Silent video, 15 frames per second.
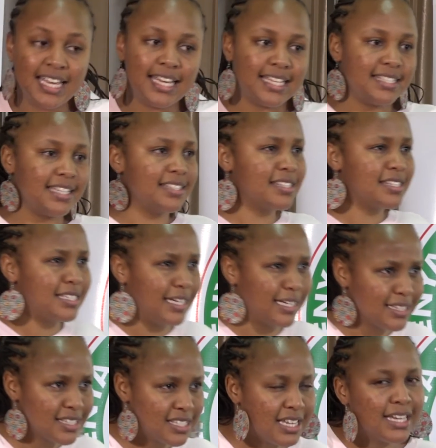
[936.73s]
Is it
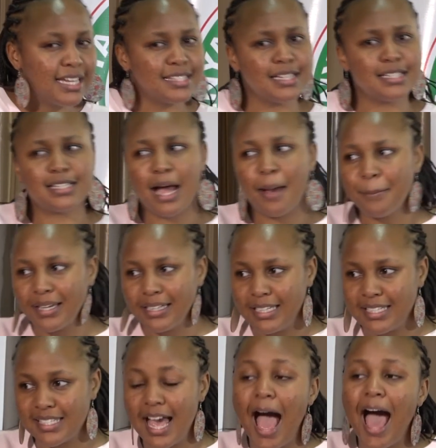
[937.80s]
states? Is it companies?